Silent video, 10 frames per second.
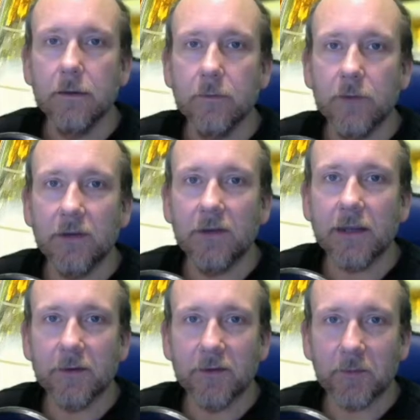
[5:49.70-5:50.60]
Please
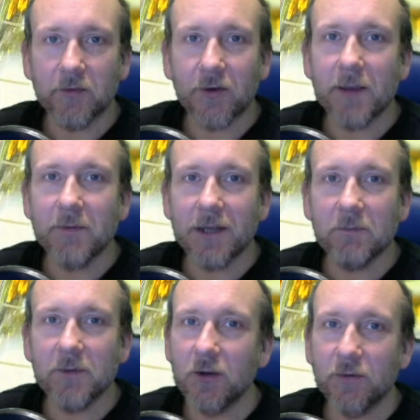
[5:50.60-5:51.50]
like and subscribe and
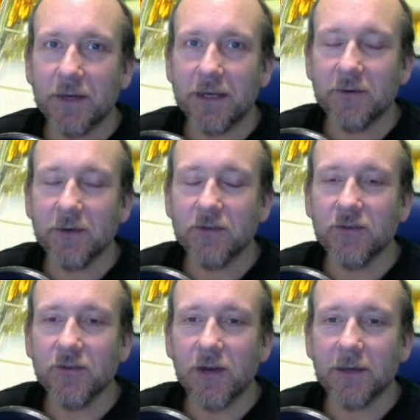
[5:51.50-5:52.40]
let me know of any
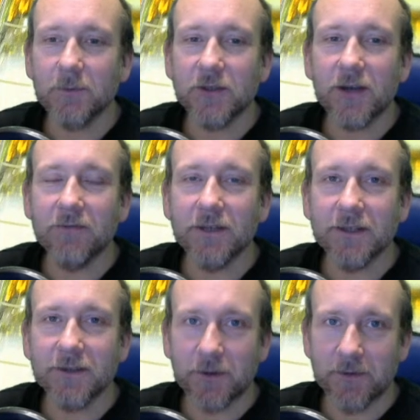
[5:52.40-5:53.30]
questions you'd like me to cover
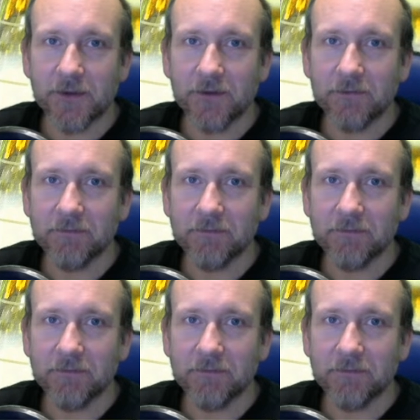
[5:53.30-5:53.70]
in the comments.